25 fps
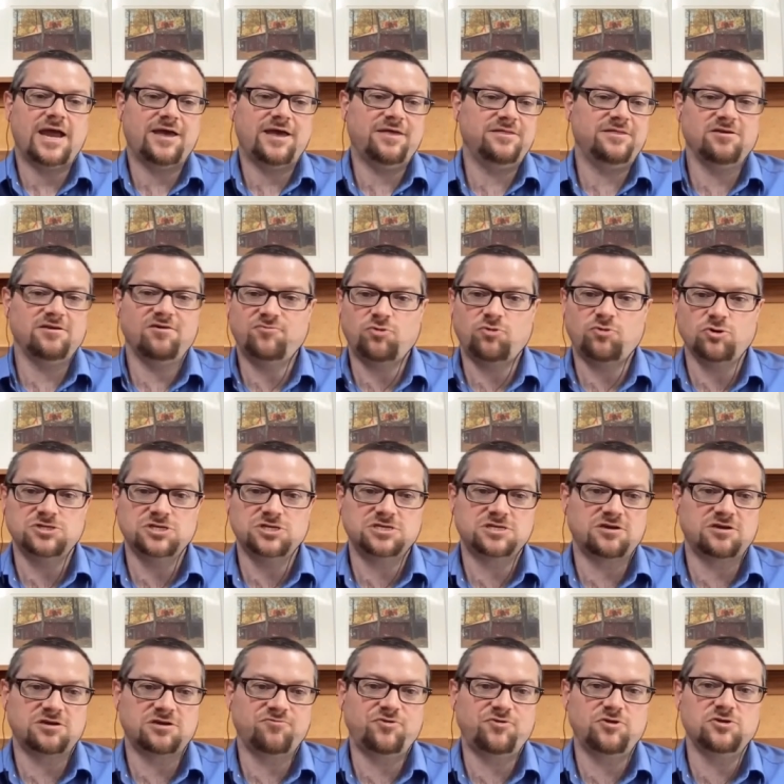And of course, it's
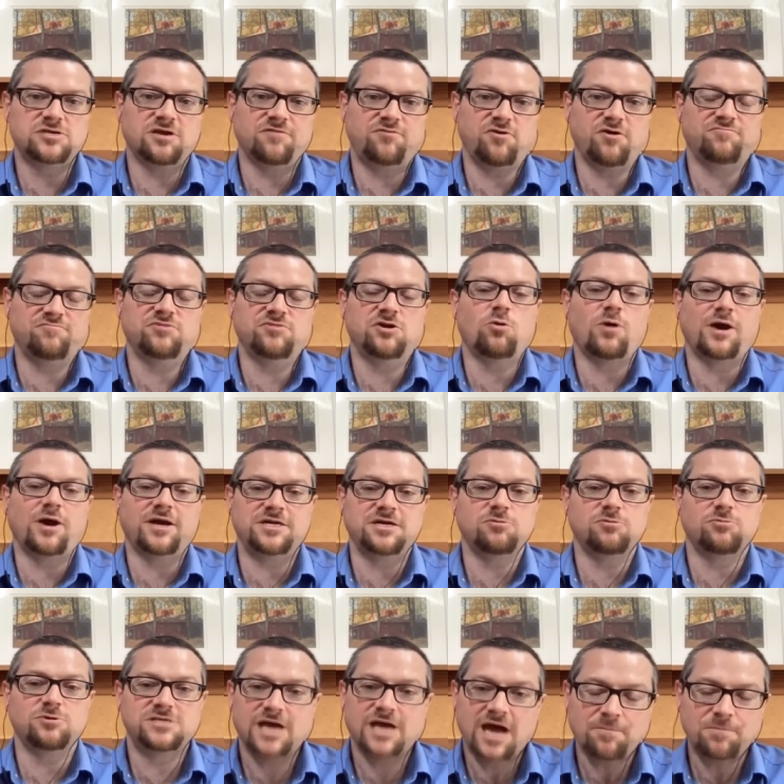confusing if you have no idea
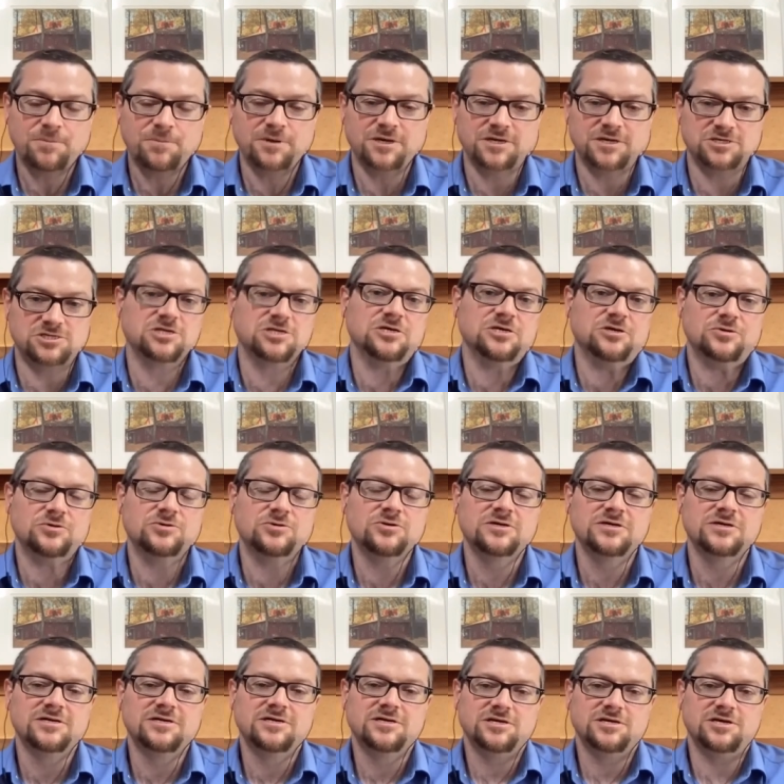what's happening to you.
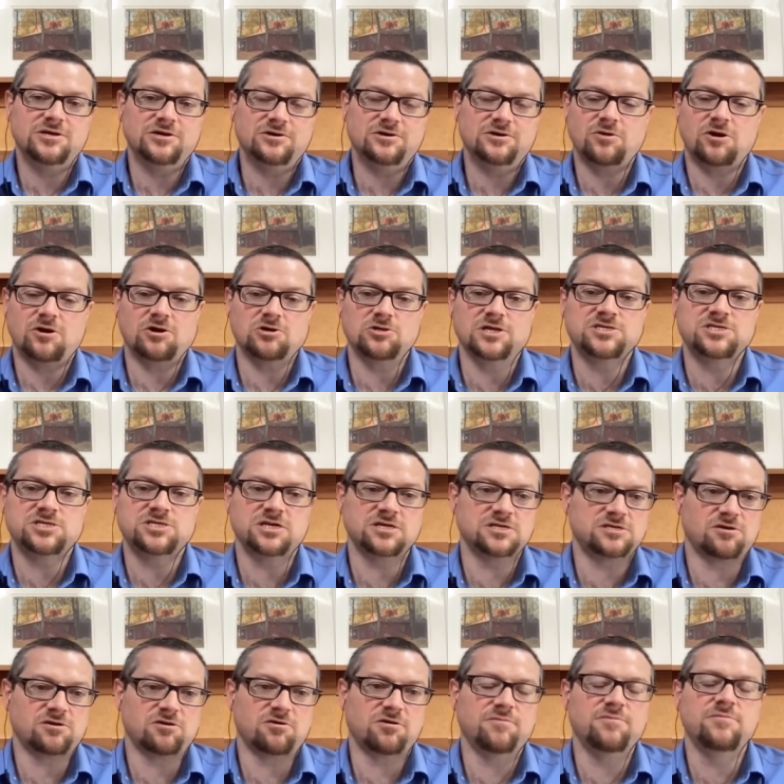You know, our listings,
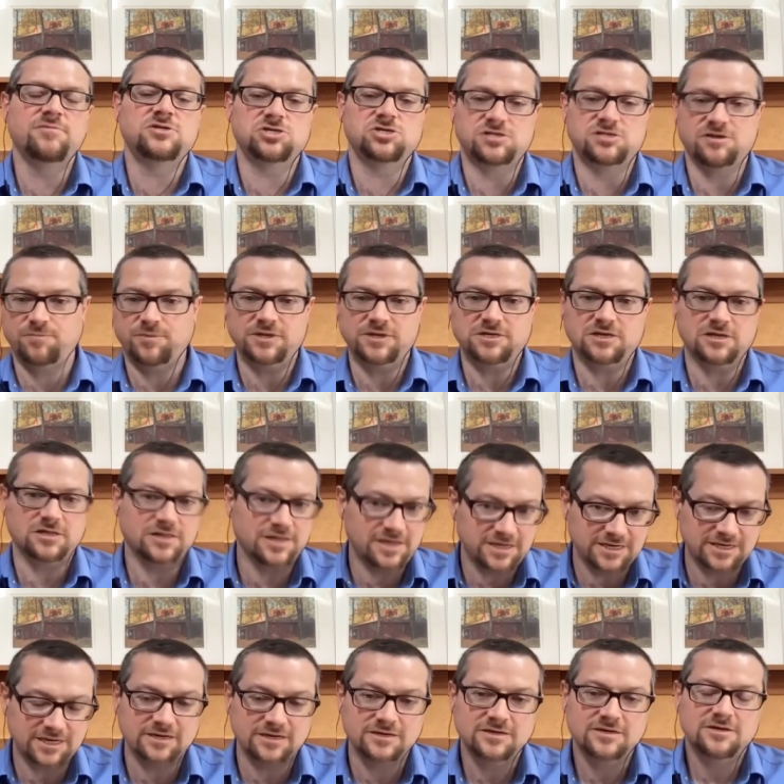our images have been
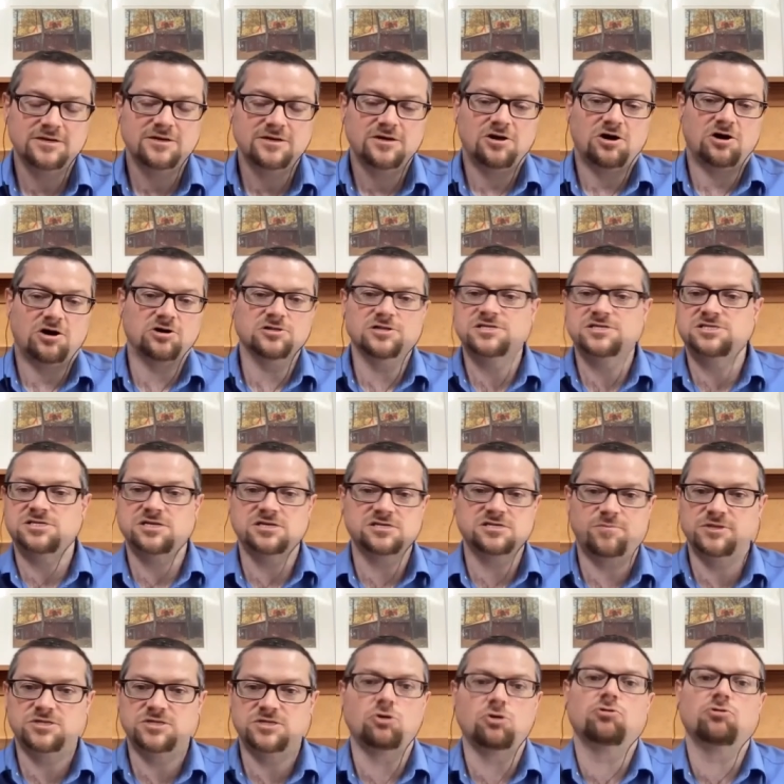deleted. Our listings have
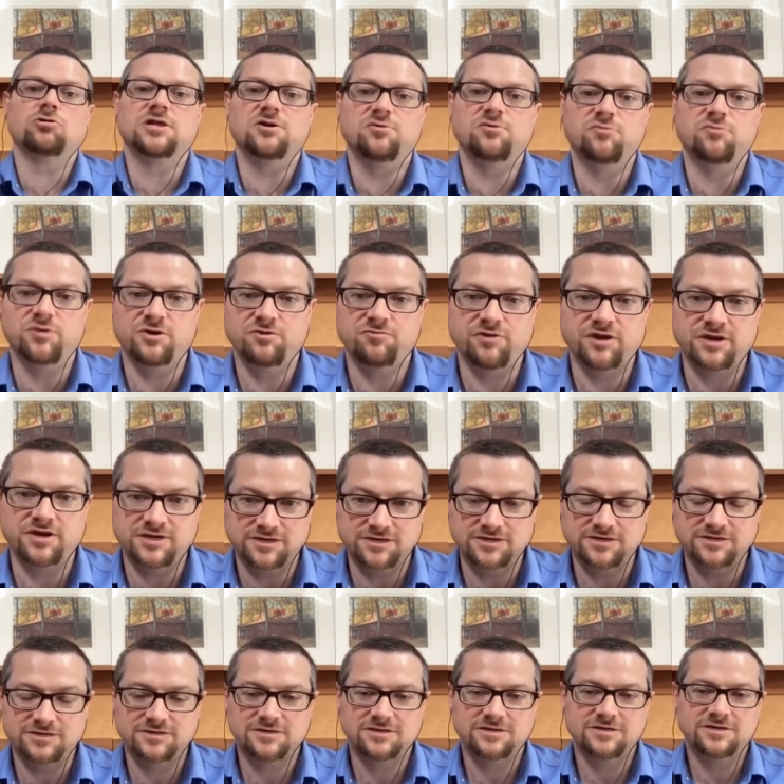been totally rewritten.
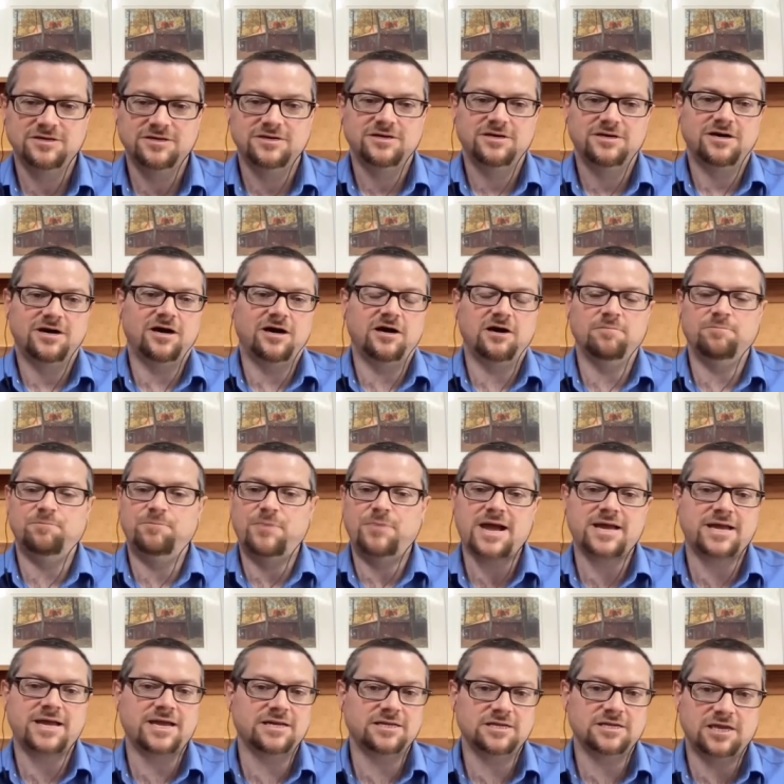Um,
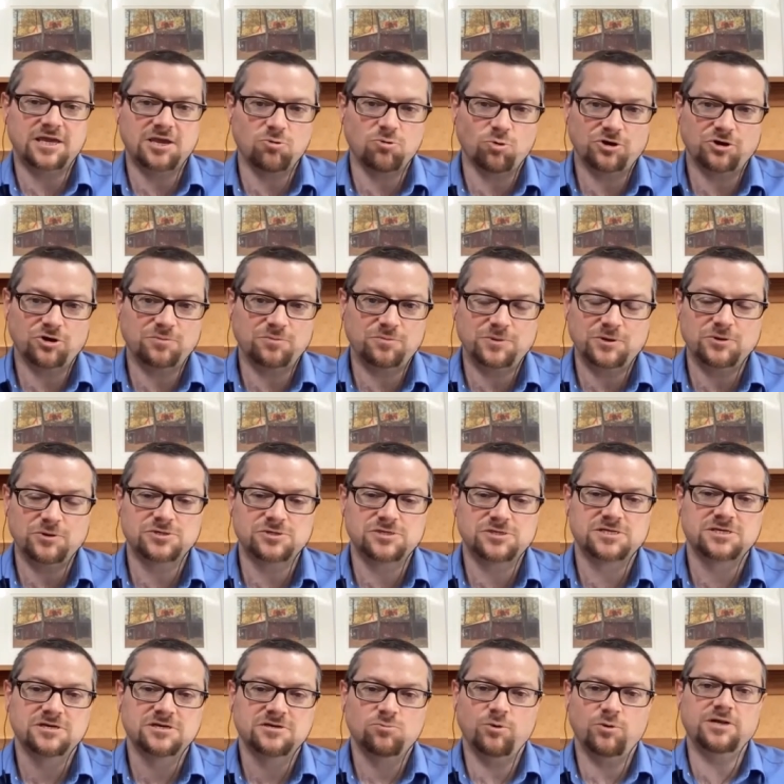back-end keyword
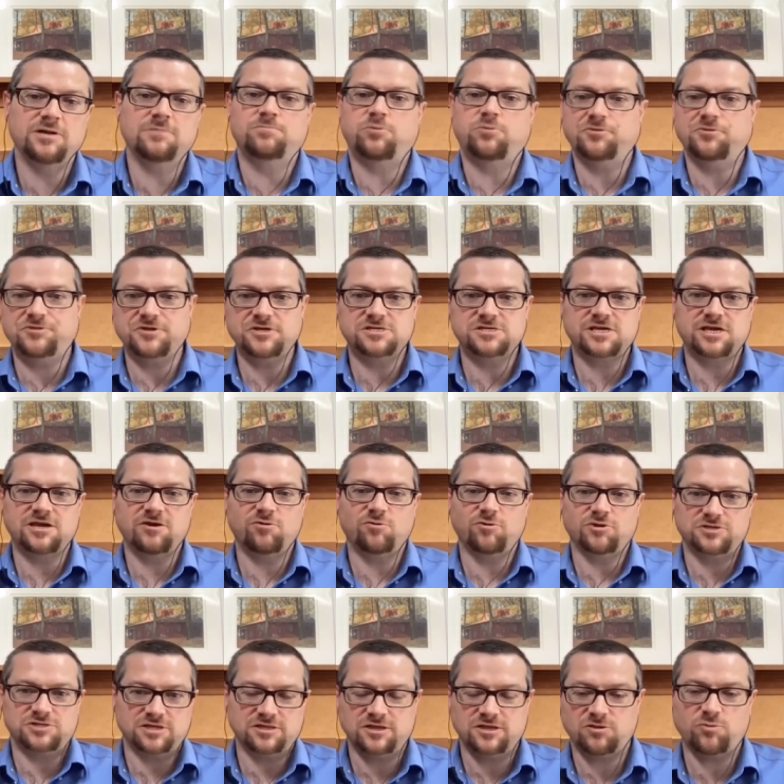abuse. We didn't put these
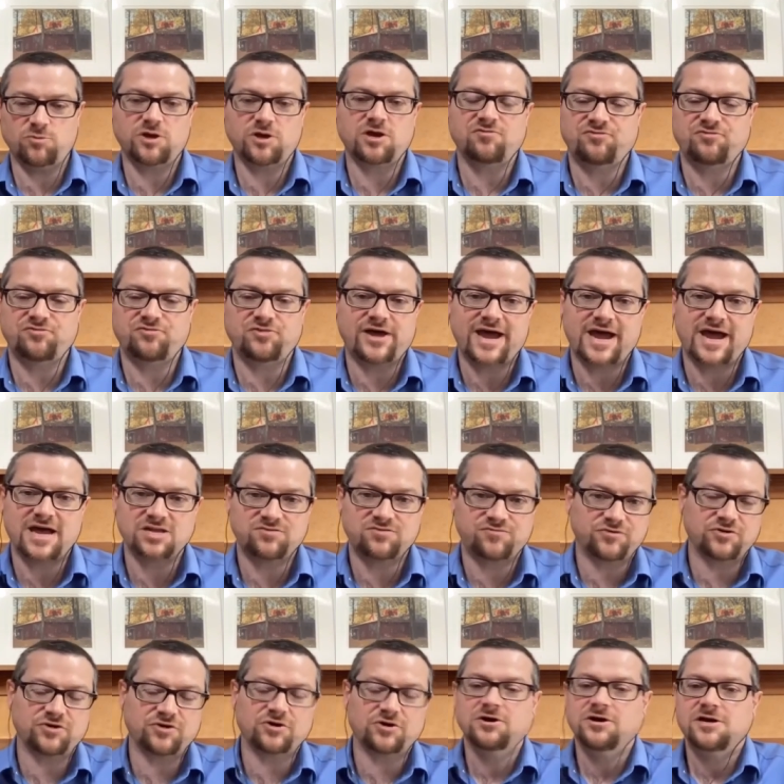keywords in there. We got flagged
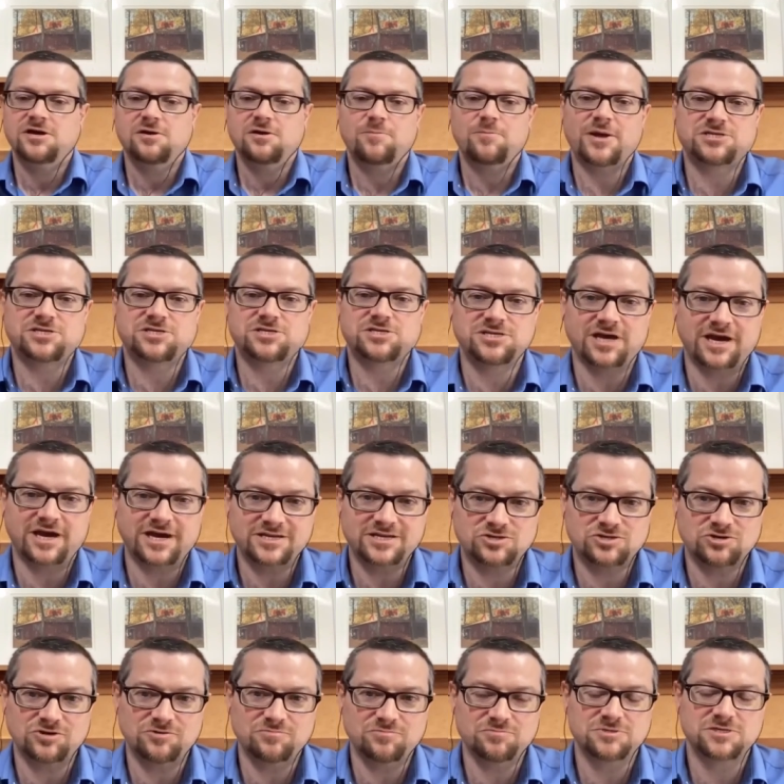for pesticide
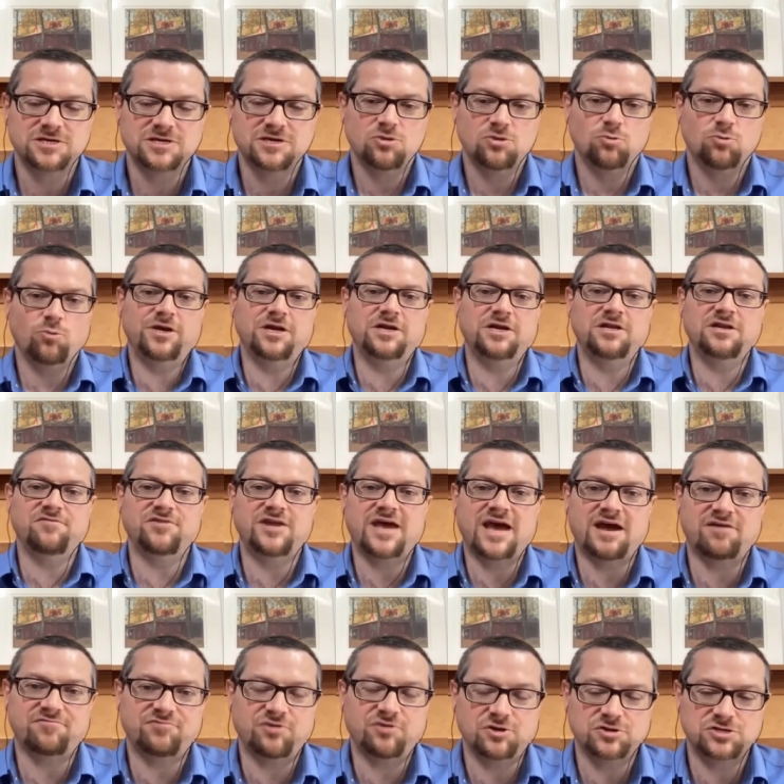terms. We didn't even
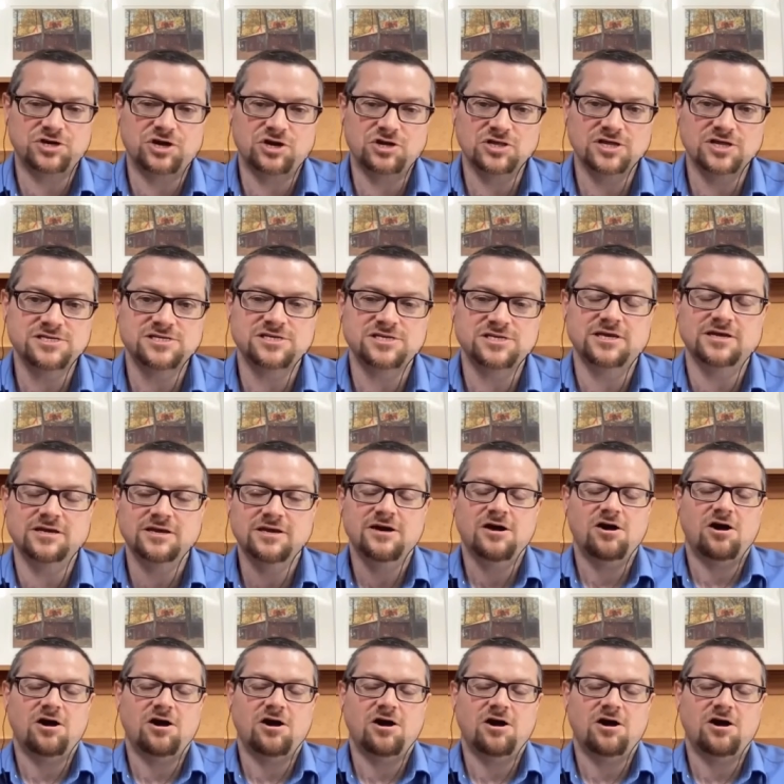have those in our listing.